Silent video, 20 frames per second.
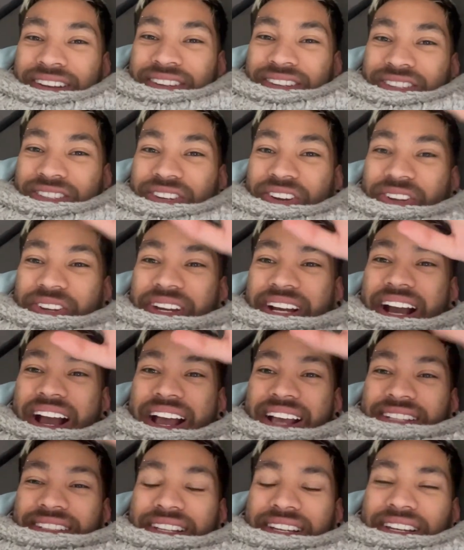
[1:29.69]
show you
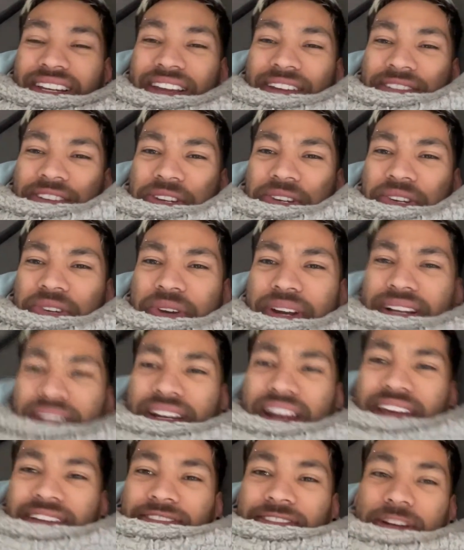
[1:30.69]
guys, and give you a quick
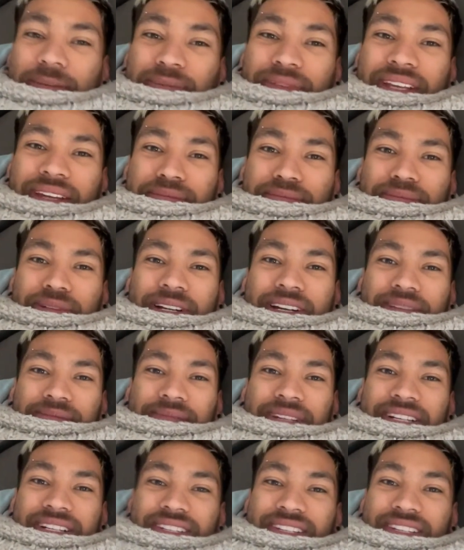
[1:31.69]
life update pretty
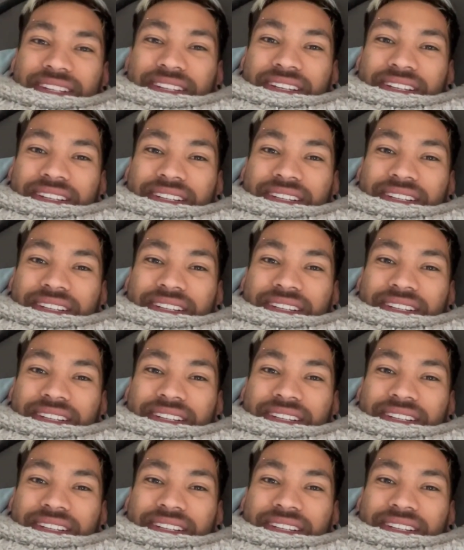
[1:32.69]
much.